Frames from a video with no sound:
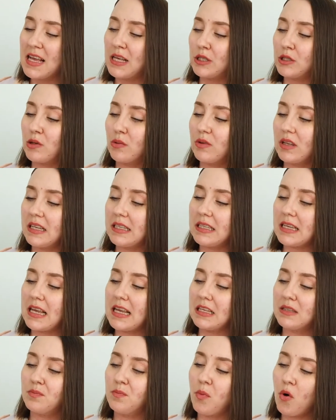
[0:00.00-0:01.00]
So this
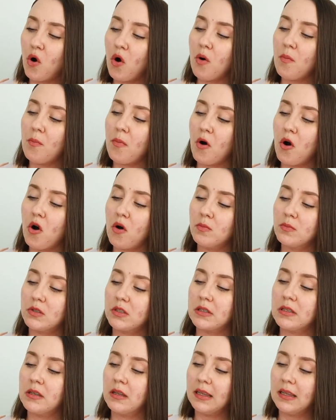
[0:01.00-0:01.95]
is Balm Balm's